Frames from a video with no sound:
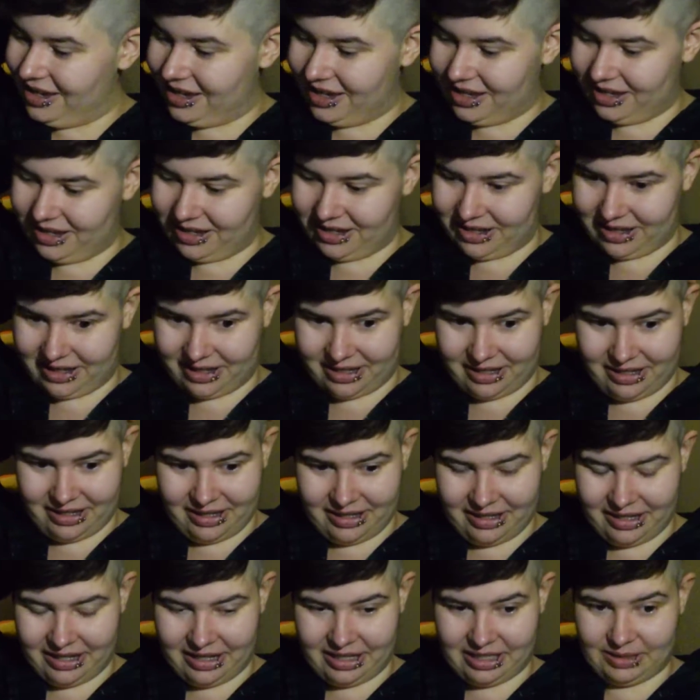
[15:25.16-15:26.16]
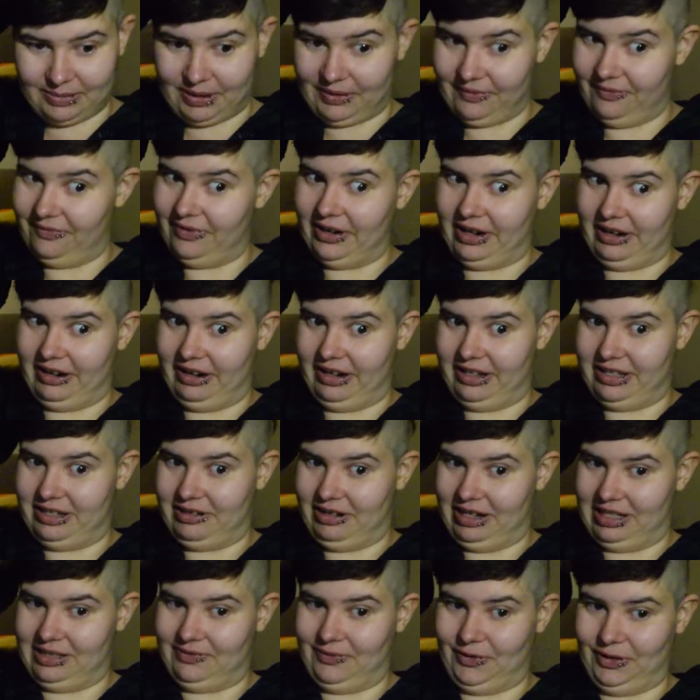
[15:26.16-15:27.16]
It's been very
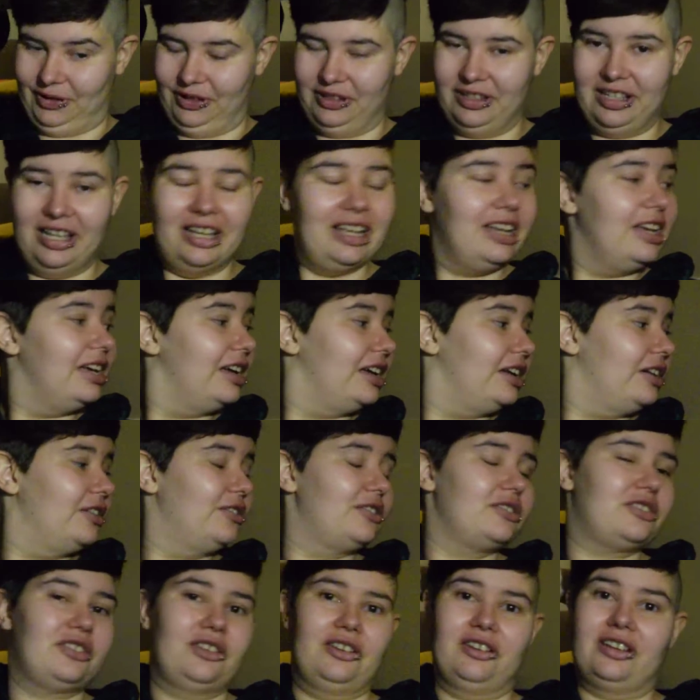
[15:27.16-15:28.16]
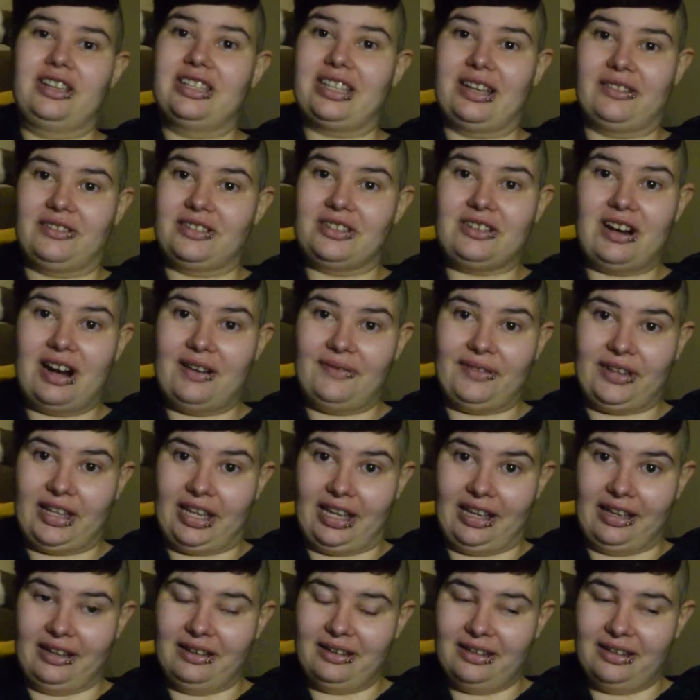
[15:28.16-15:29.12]
stressful. Also, because I was travelling.